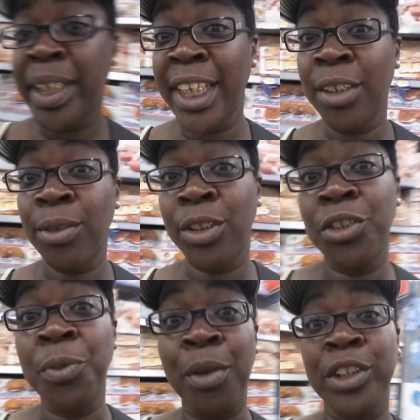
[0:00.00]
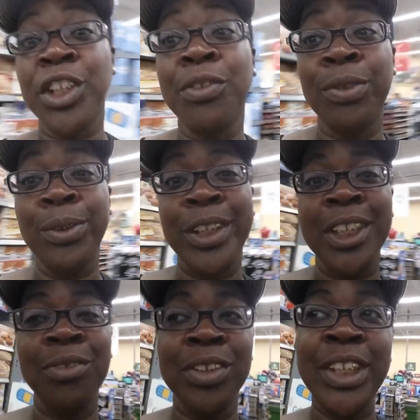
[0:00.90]
he don't want to do no more junk food
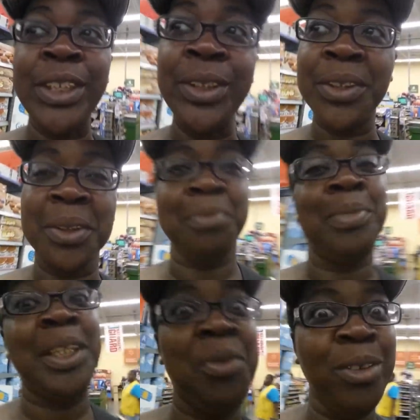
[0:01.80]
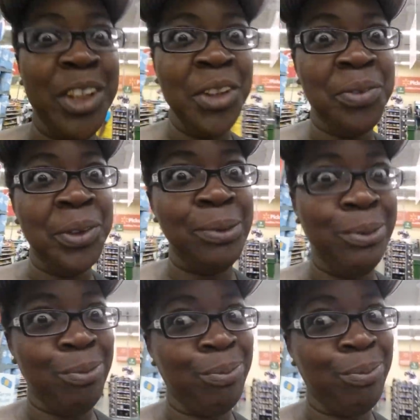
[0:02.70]
Sunday videos. But he want junk food.